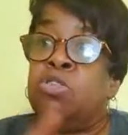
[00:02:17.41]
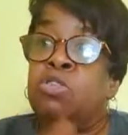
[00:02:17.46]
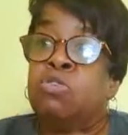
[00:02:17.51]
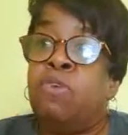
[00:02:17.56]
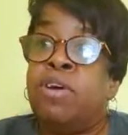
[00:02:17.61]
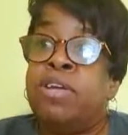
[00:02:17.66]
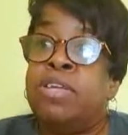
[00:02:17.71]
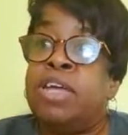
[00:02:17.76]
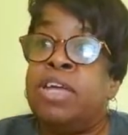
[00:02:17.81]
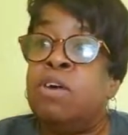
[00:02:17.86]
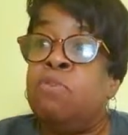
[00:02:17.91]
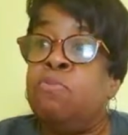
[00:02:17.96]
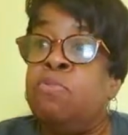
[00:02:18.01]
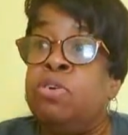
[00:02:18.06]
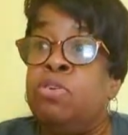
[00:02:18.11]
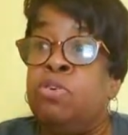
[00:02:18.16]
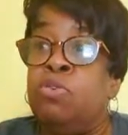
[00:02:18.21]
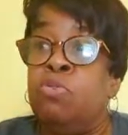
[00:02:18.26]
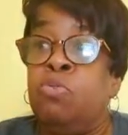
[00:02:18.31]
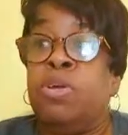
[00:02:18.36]
So right now
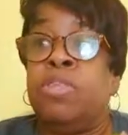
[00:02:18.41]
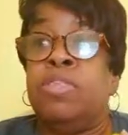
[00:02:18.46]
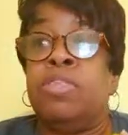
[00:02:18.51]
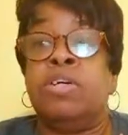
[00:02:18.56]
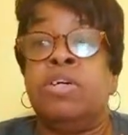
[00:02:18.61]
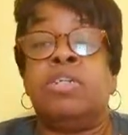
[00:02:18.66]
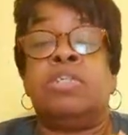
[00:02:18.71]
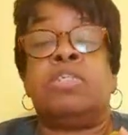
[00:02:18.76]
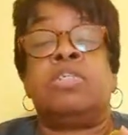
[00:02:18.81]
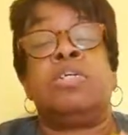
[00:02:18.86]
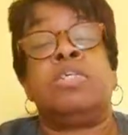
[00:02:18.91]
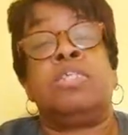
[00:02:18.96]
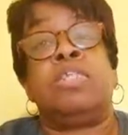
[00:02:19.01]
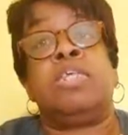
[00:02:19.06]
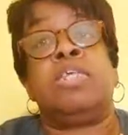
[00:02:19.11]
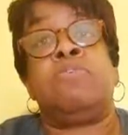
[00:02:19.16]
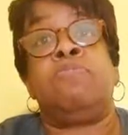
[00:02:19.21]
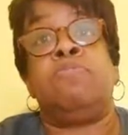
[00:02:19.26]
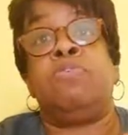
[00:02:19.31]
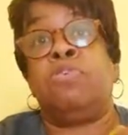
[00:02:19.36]
we're going to
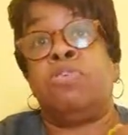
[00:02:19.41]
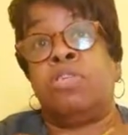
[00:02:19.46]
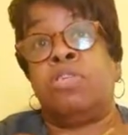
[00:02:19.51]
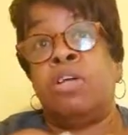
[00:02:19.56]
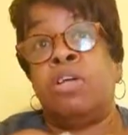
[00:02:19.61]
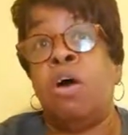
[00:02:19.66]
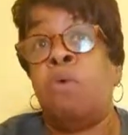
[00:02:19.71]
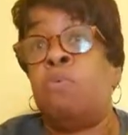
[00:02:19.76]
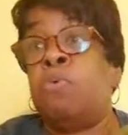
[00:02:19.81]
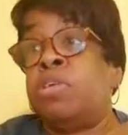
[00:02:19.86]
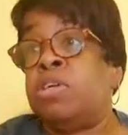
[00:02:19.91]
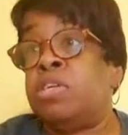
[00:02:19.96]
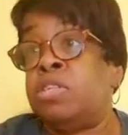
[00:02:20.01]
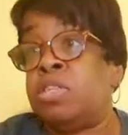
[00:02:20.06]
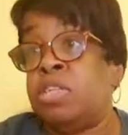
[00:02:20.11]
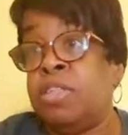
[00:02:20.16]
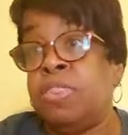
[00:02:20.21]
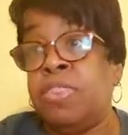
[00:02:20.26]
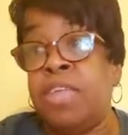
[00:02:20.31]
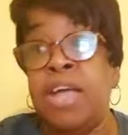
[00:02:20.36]
start with the
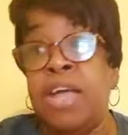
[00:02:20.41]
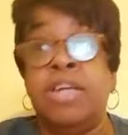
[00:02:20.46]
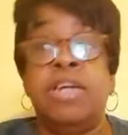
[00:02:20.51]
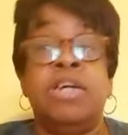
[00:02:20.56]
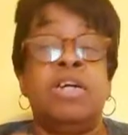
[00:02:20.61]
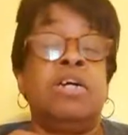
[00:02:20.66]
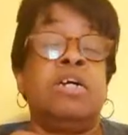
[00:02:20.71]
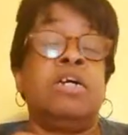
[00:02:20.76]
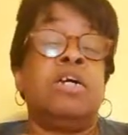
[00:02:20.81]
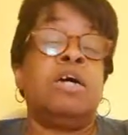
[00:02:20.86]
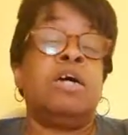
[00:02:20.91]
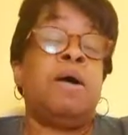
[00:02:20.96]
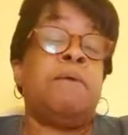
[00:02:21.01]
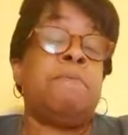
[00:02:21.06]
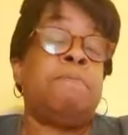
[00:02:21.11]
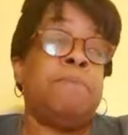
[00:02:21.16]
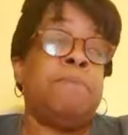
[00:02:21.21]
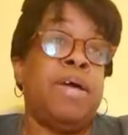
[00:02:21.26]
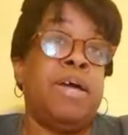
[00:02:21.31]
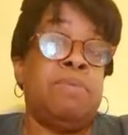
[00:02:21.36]
synthetic
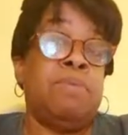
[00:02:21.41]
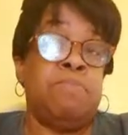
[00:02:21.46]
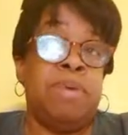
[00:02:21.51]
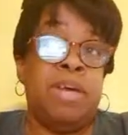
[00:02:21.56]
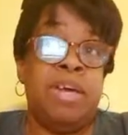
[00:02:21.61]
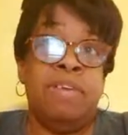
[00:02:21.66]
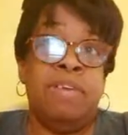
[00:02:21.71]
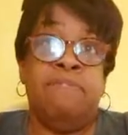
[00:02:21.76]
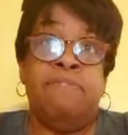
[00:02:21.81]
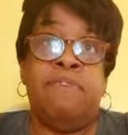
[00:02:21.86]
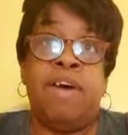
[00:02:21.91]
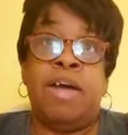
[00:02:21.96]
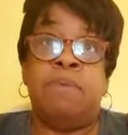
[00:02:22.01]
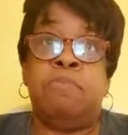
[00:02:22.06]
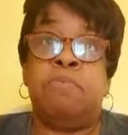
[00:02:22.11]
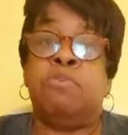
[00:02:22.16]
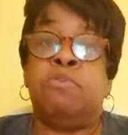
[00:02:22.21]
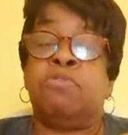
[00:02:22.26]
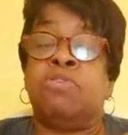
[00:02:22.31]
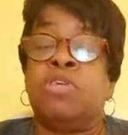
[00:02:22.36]
man-made
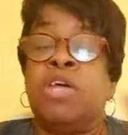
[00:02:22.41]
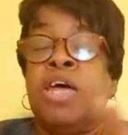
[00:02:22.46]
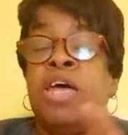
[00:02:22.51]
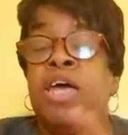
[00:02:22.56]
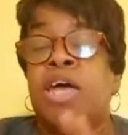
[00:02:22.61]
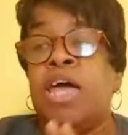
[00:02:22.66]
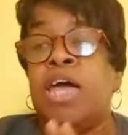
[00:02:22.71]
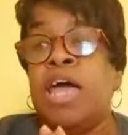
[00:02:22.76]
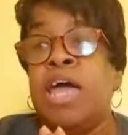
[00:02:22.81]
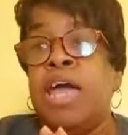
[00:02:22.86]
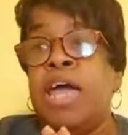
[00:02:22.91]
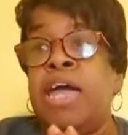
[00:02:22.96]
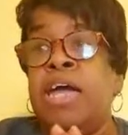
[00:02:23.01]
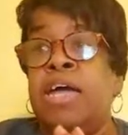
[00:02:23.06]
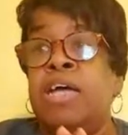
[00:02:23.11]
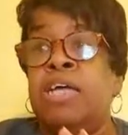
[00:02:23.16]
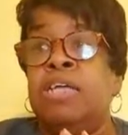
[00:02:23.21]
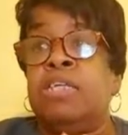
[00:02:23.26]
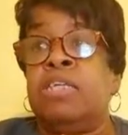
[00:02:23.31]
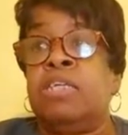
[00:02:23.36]
fibers,
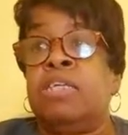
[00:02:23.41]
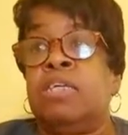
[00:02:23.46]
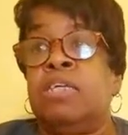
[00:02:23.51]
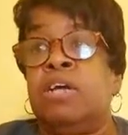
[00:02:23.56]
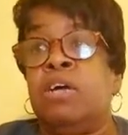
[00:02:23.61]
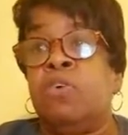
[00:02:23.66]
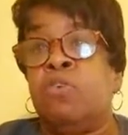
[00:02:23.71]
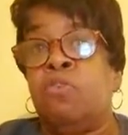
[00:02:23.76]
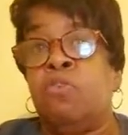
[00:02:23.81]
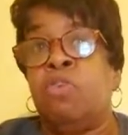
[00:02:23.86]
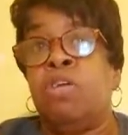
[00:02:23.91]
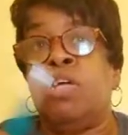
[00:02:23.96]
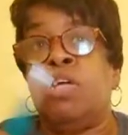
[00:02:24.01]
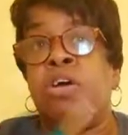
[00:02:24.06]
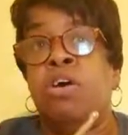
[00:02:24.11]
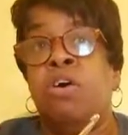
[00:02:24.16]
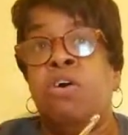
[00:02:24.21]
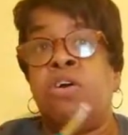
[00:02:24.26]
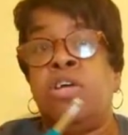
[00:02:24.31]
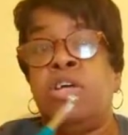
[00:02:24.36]
and acrylic
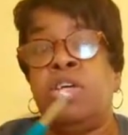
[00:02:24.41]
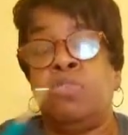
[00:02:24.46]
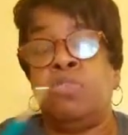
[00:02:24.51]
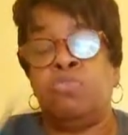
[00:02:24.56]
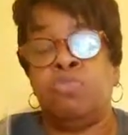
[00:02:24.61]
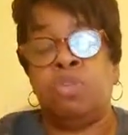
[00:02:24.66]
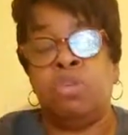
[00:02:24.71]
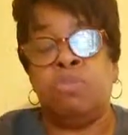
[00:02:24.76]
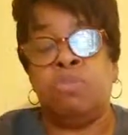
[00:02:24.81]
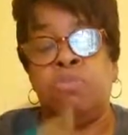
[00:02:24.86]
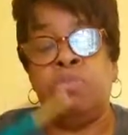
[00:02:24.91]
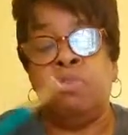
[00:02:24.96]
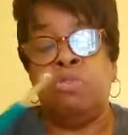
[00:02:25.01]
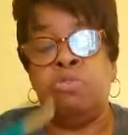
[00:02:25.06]
yarn is the